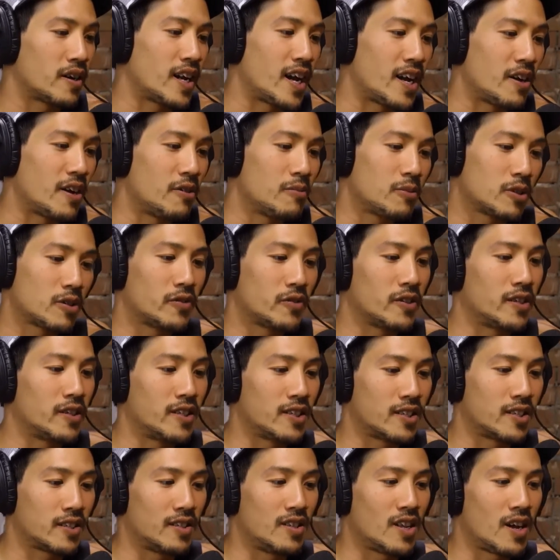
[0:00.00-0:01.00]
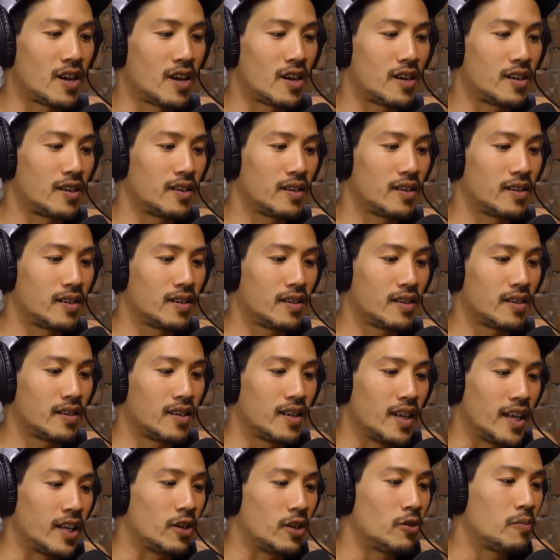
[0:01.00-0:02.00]
I almost feel is not,
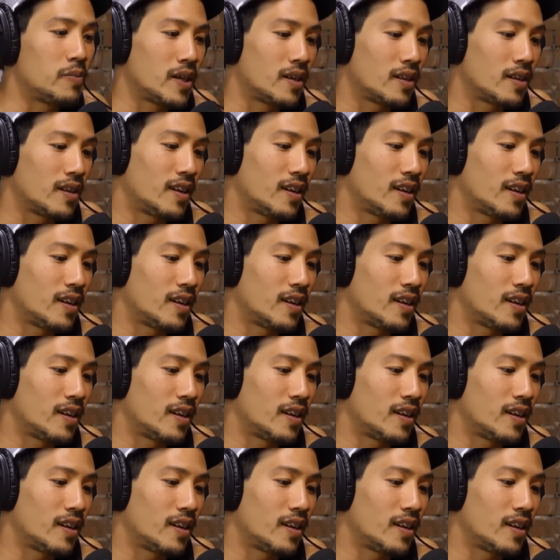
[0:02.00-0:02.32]
it'll be a